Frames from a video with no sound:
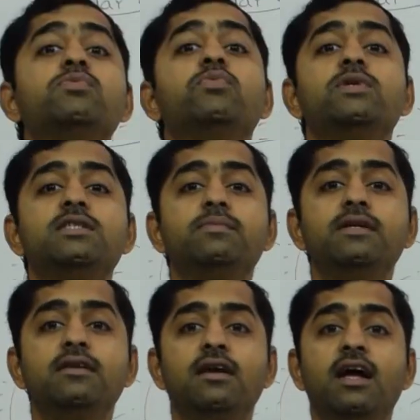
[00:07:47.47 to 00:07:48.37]

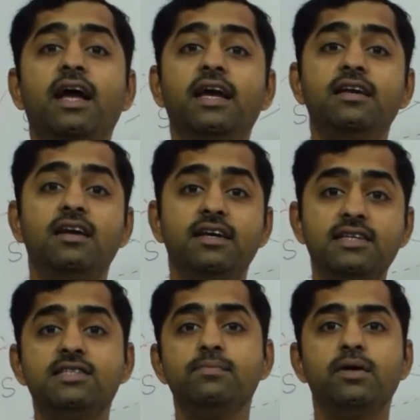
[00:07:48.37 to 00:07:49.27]
visible in
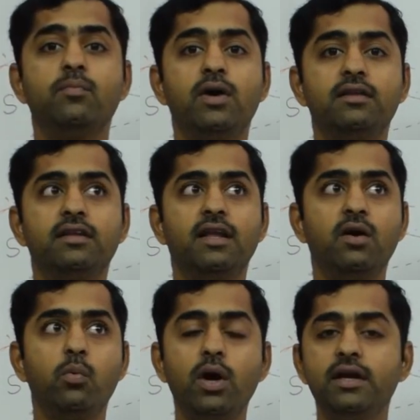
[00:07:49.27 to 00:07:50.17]
December month. Now
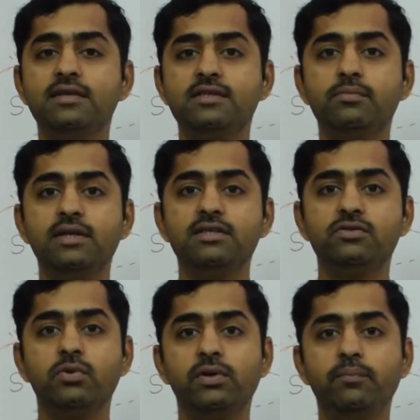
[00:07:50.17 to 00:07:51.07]
why December is
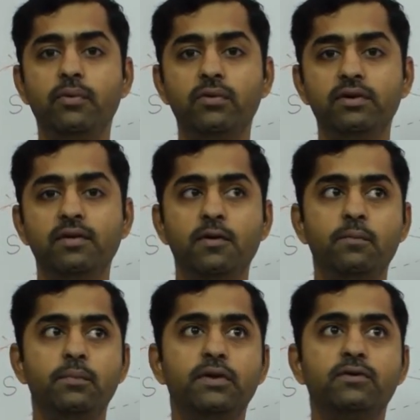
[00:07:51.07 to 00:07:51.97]
so important?
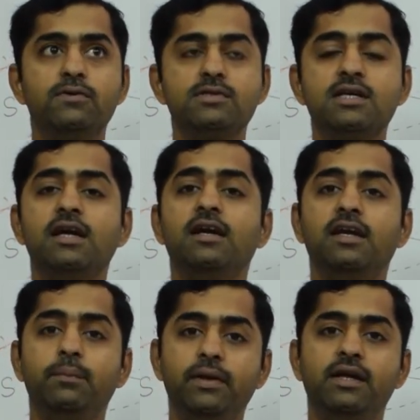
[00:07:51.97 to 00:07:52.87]
Because
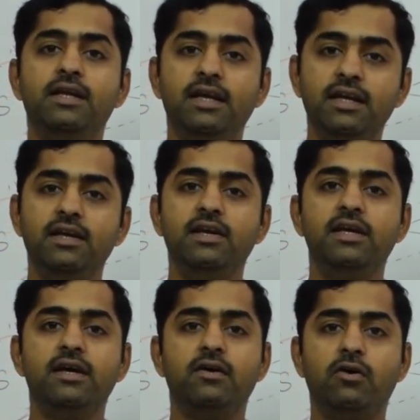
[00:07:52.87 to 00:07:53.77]
typically in
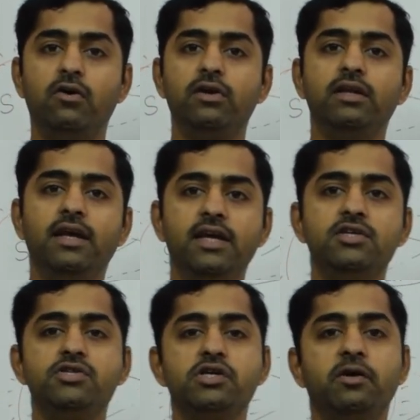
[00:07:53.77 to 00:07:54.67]
India or in
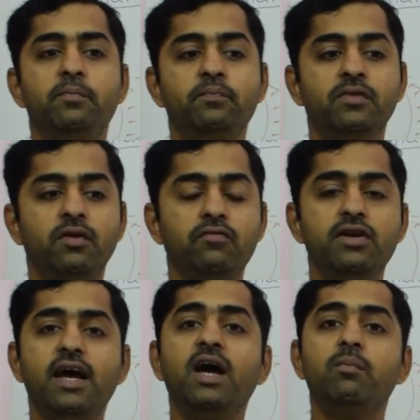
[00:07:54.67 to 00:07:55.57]
Asia we
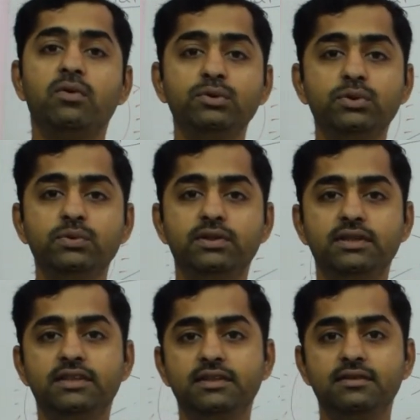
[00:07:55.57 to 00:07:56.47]
have monsoon
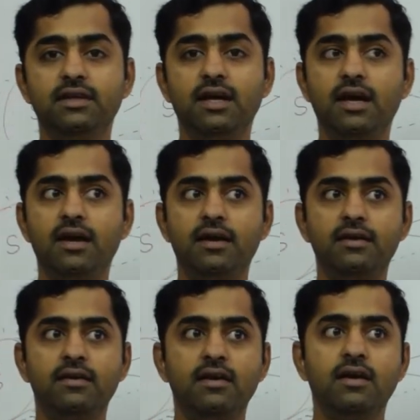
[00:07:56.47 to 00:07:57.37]
season,
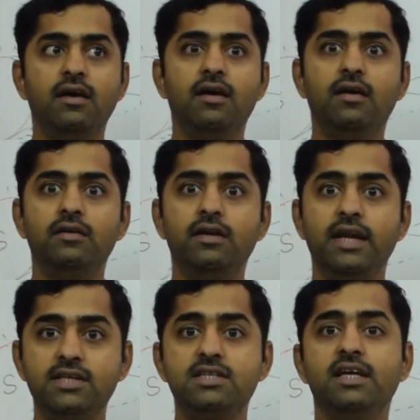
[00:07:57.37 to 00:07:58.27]
and the
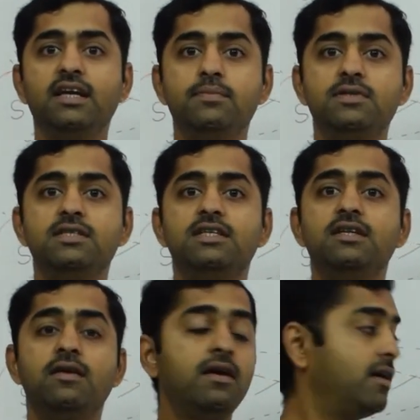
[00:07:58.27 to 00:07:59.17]
next eclipse is in